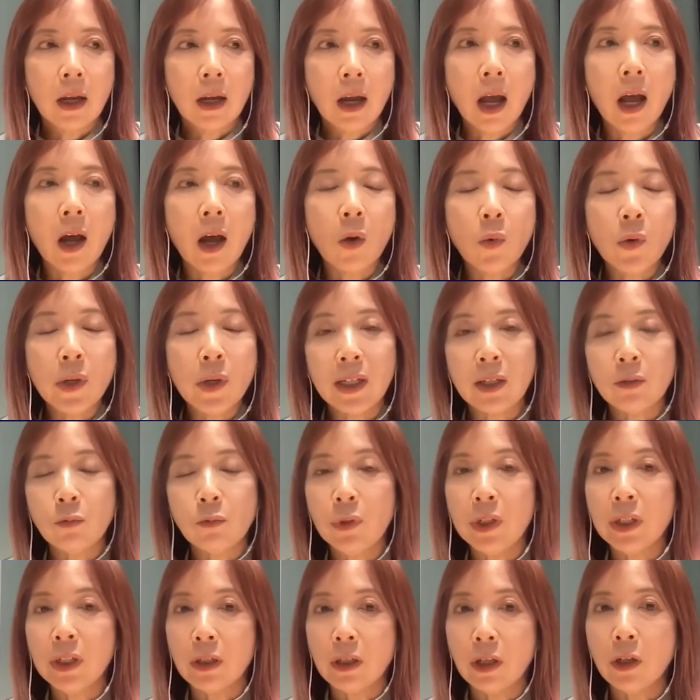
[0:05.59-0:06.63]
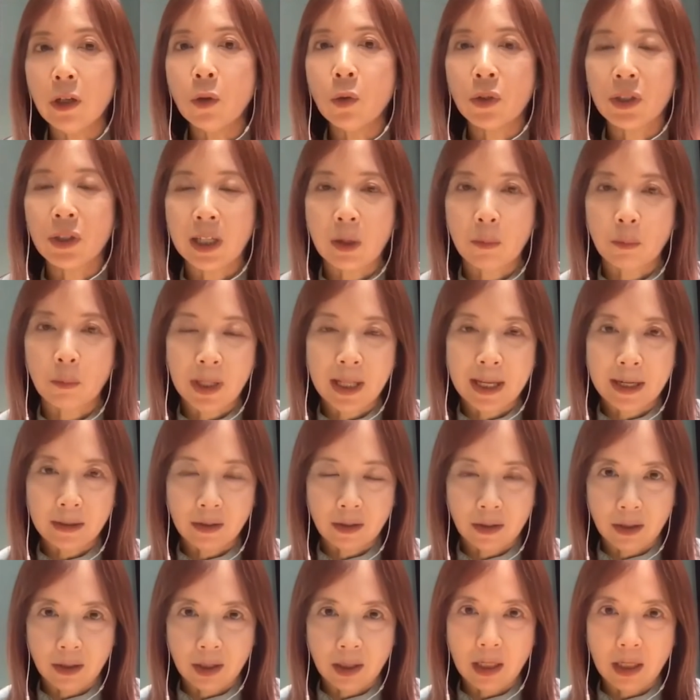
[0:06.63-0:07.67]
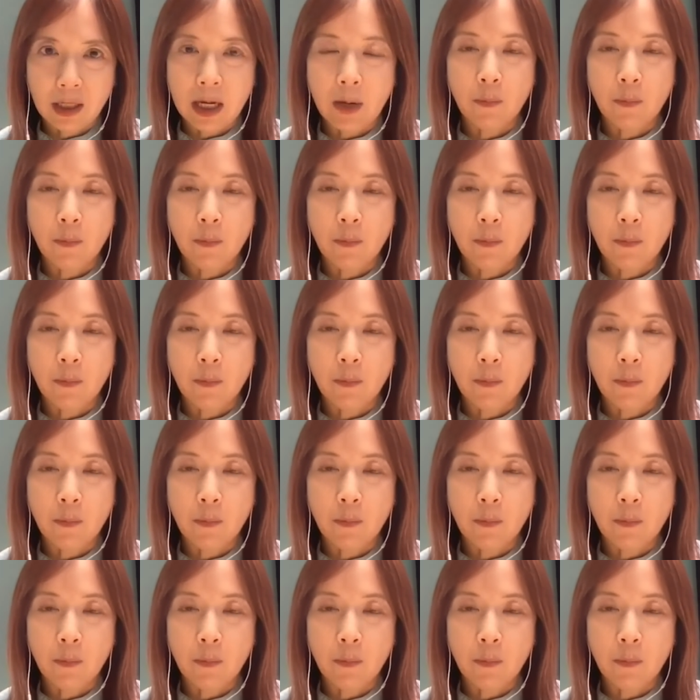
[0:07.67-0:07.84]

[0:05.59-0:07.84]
how we can reduce complexity